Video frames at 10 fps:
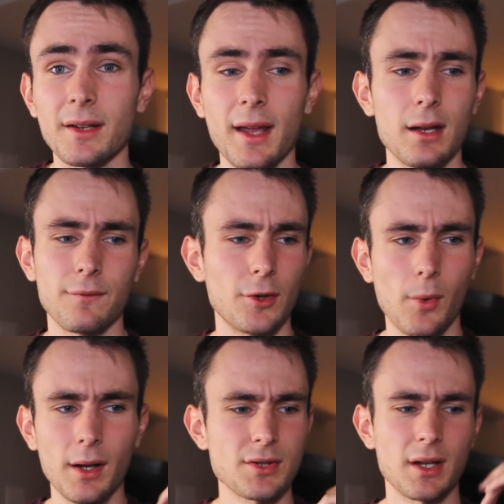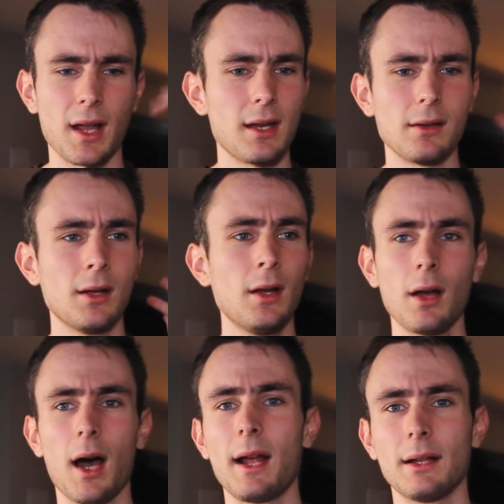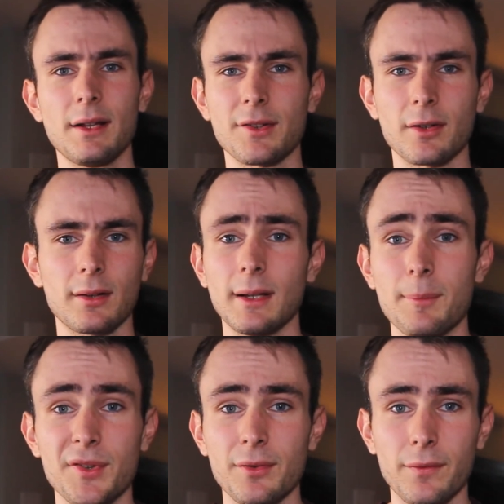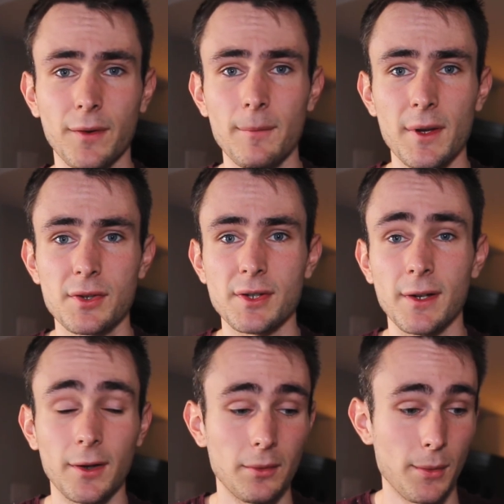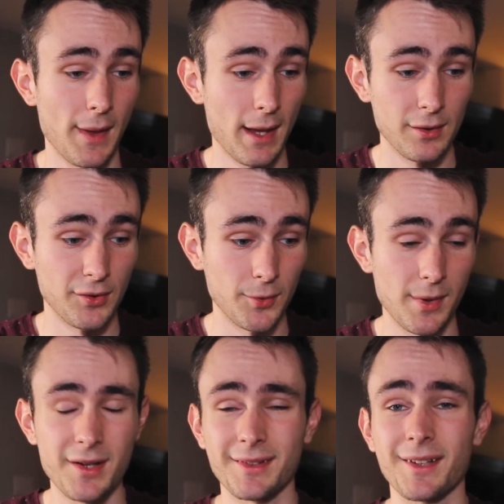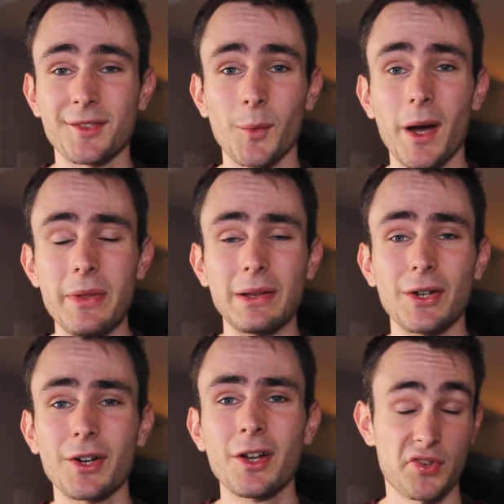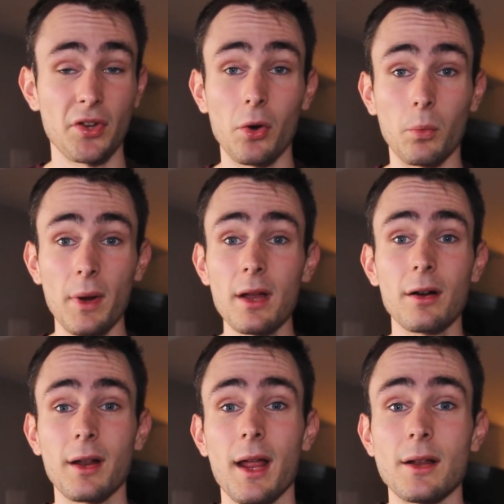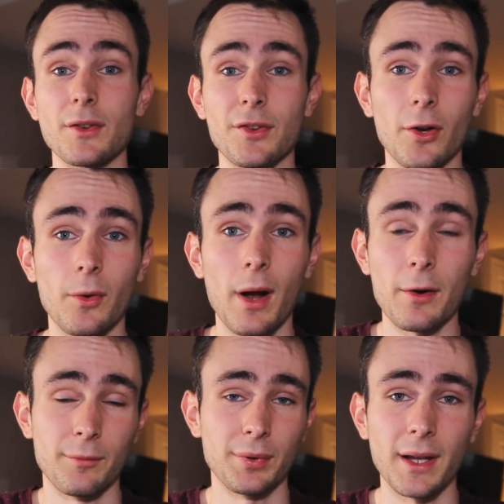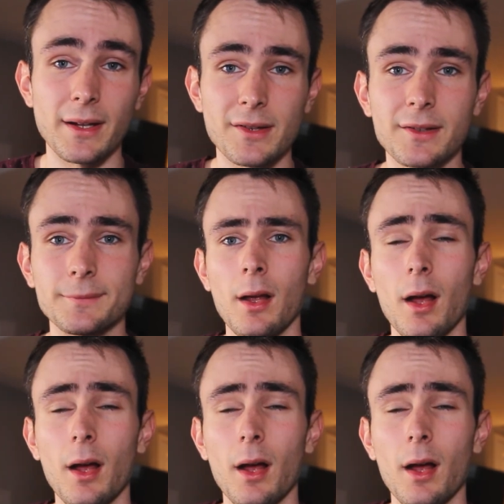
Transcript: Again, if you're watching any highlights or clips from this year, that is the reason as to why they look so weird and so out of place.